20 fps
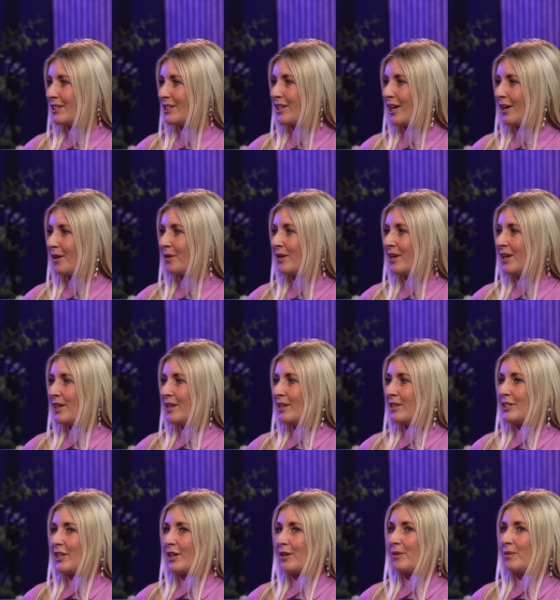Mm. So
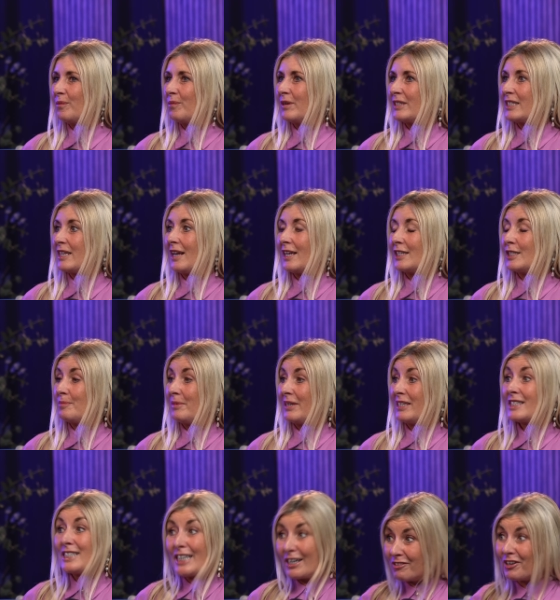so what's it like to be a
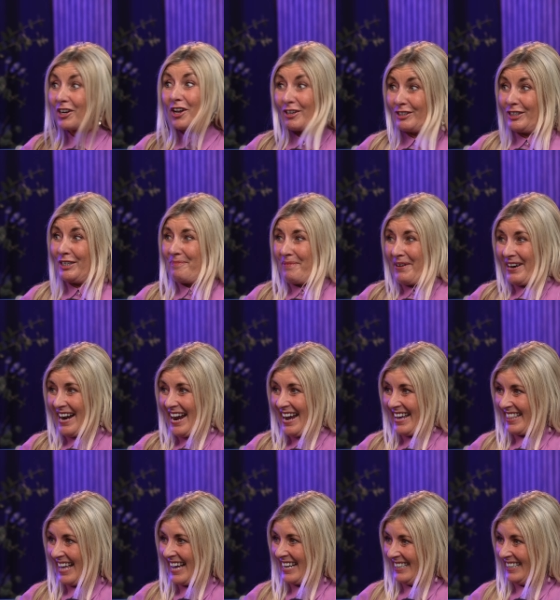serial entrepreneur
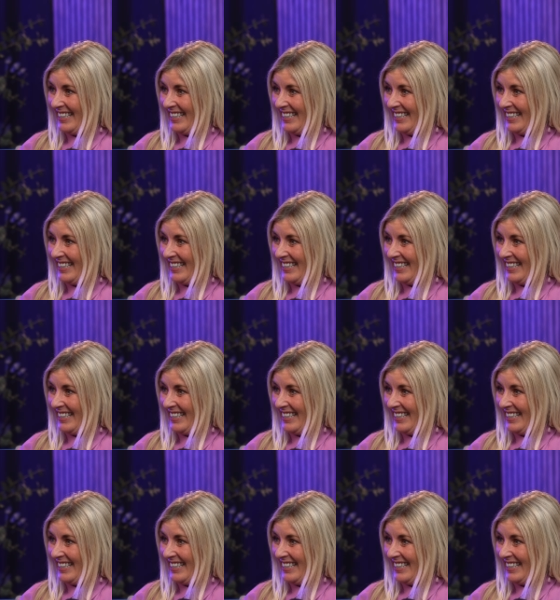then?